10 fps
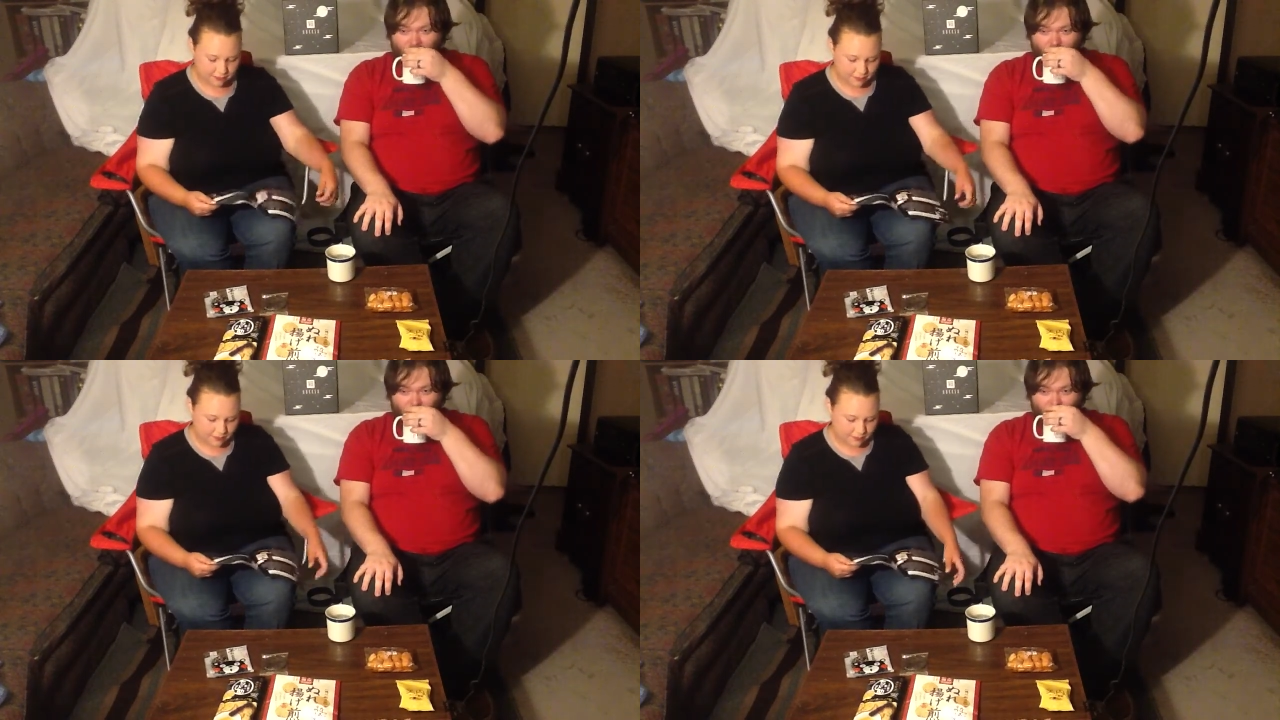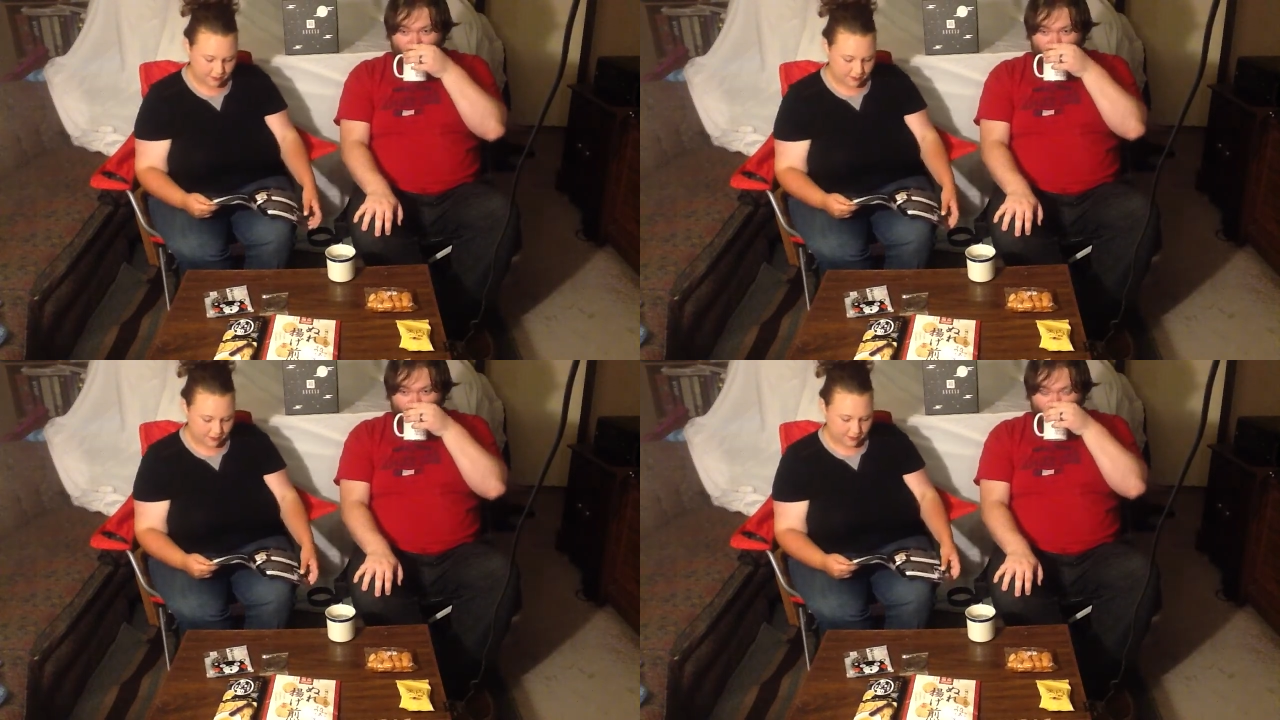
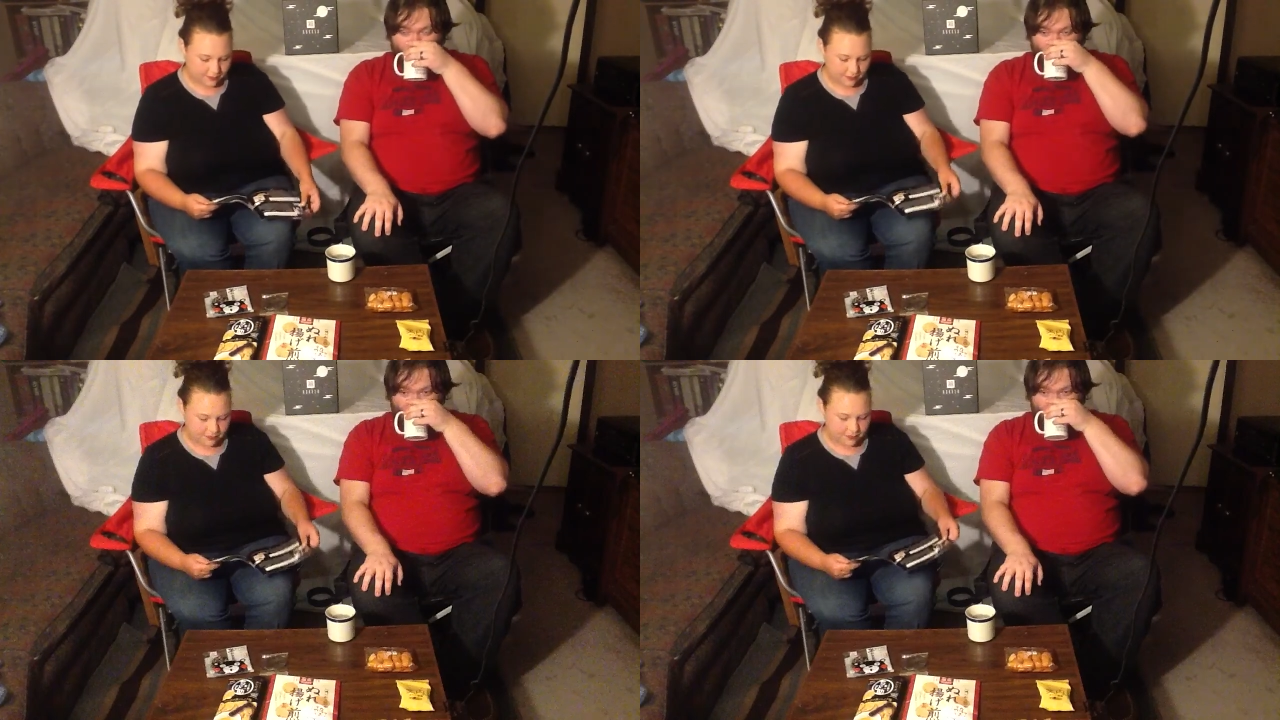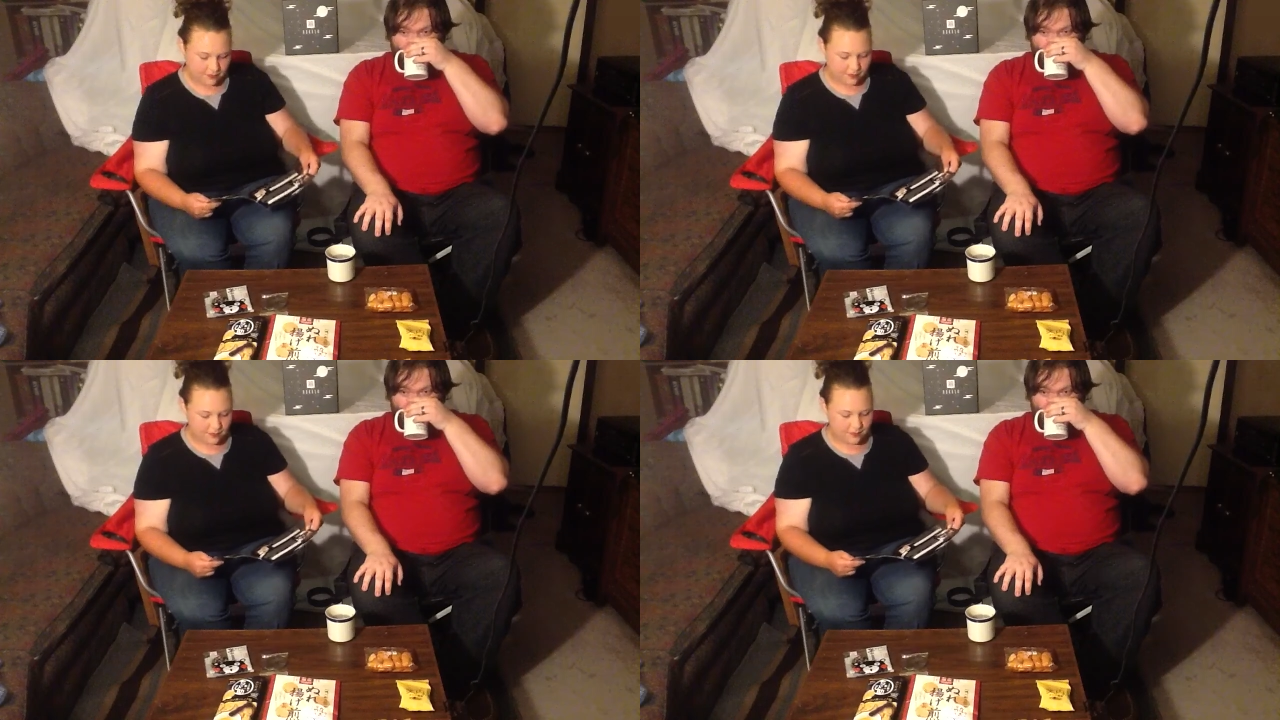
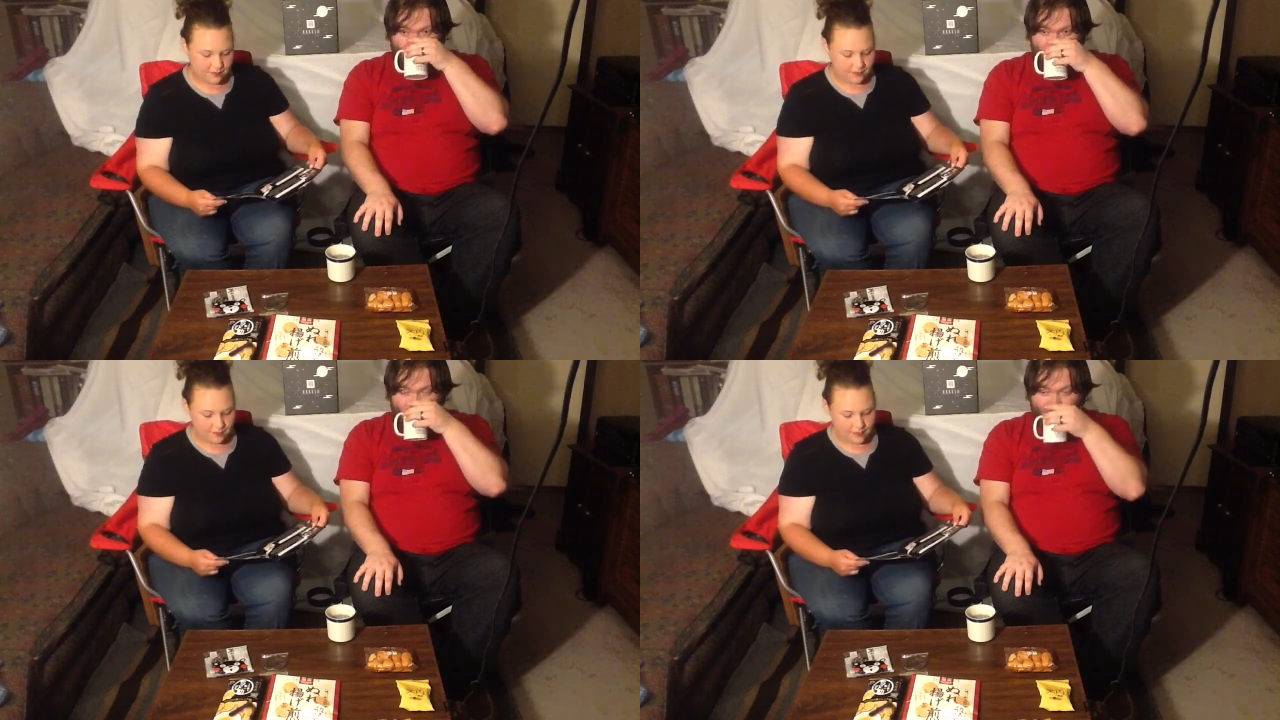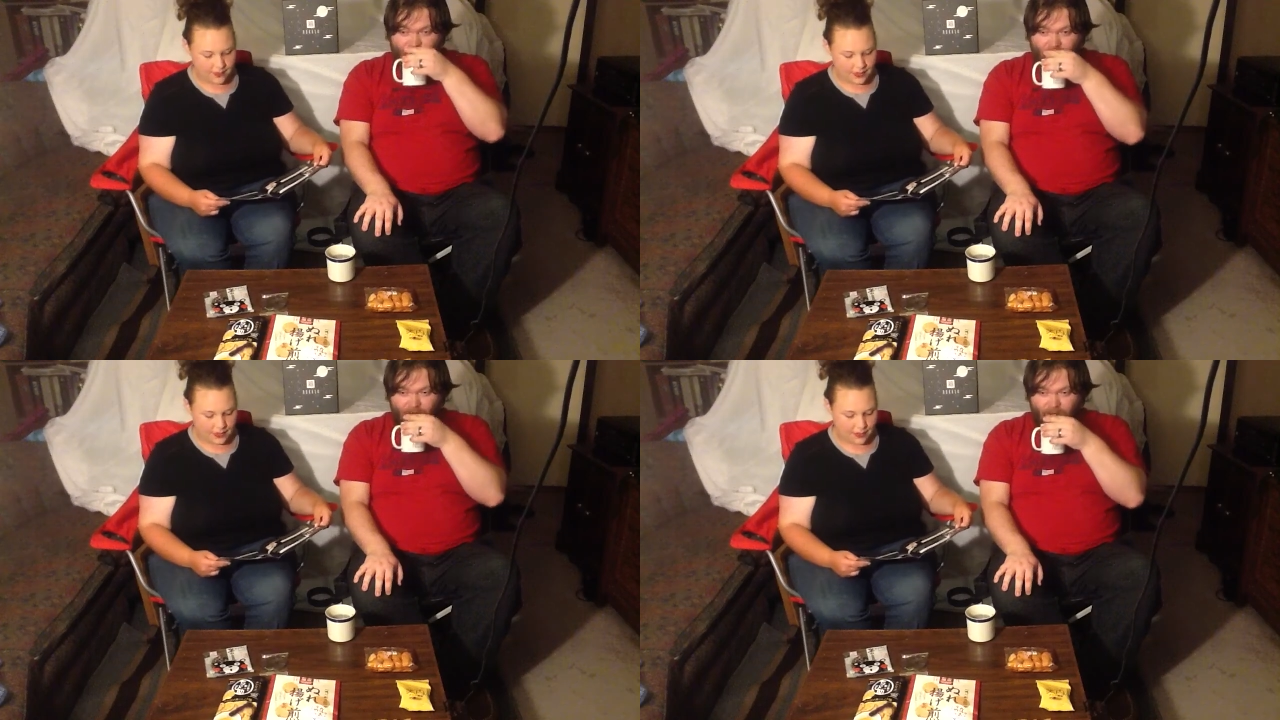
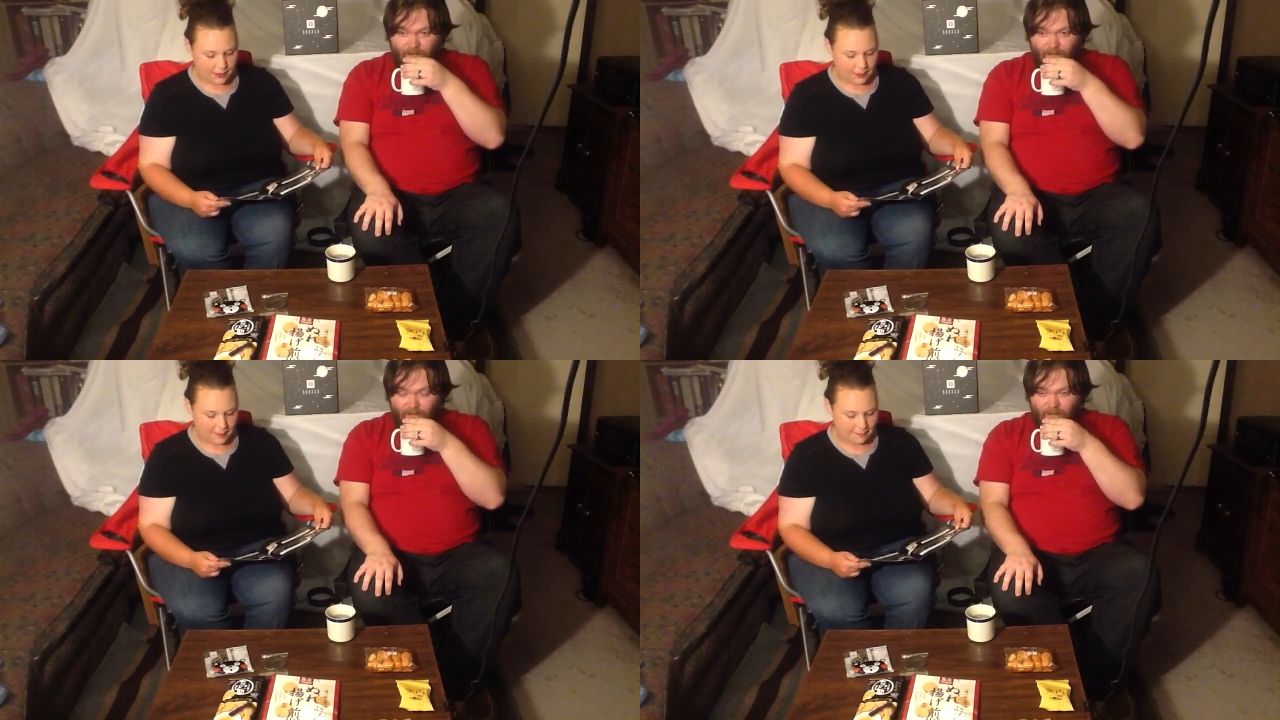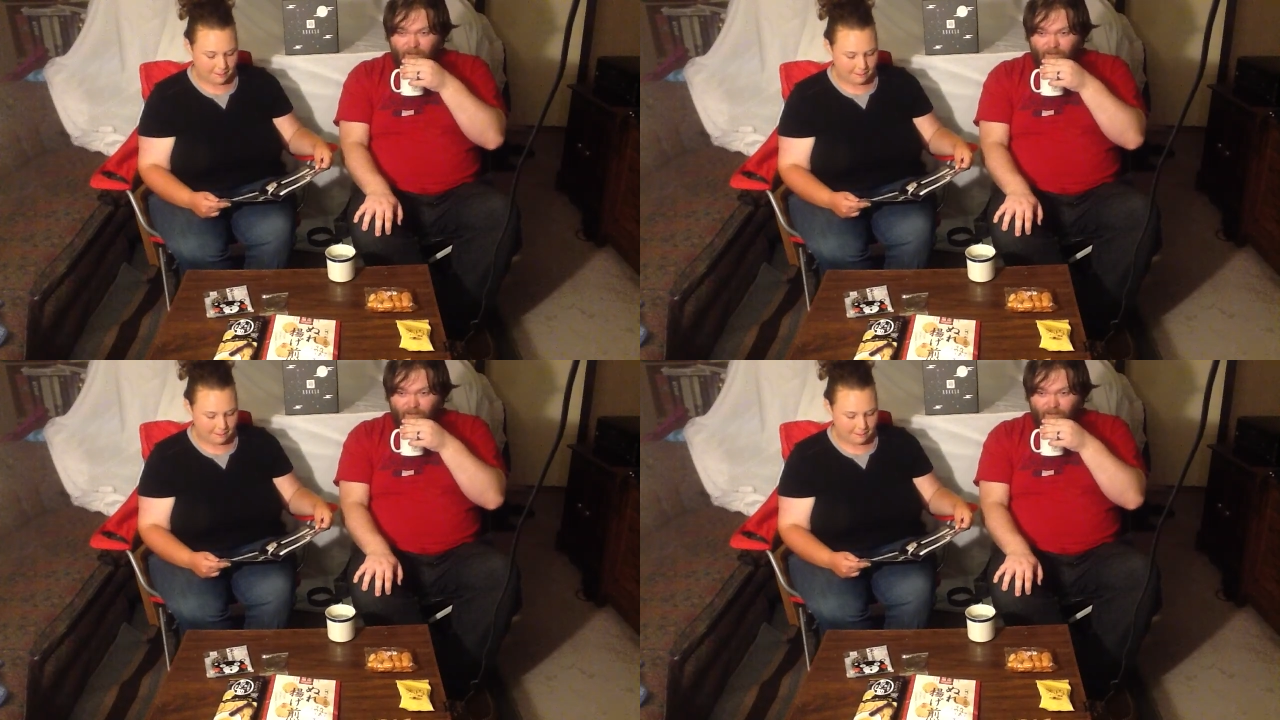[no speech]